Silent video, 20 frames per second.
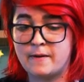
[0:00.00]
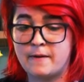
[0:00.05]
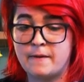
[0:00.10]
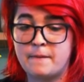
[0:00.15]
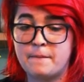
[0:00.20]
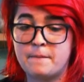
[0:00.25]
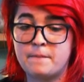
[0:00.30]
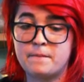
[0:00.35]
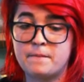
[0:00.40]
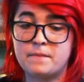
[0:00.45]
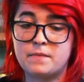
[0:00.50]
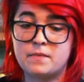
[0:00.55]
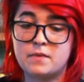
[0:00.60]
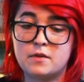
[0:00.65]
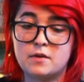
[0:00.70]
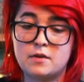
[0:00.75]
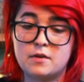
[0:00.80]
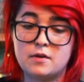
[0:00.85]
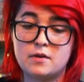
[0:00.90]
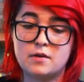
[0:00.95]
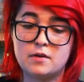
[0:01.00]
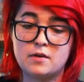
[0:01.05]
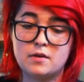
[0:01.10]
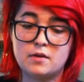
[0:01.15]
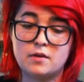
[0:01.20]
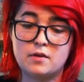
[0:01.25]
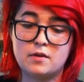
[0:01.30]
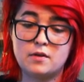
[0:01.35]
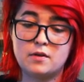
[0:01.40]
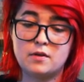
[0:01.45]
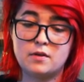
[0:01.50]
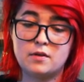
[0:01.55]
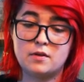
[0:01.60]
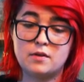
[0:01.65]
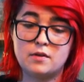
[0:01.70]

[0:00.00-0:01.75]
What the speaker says: Nothing is said.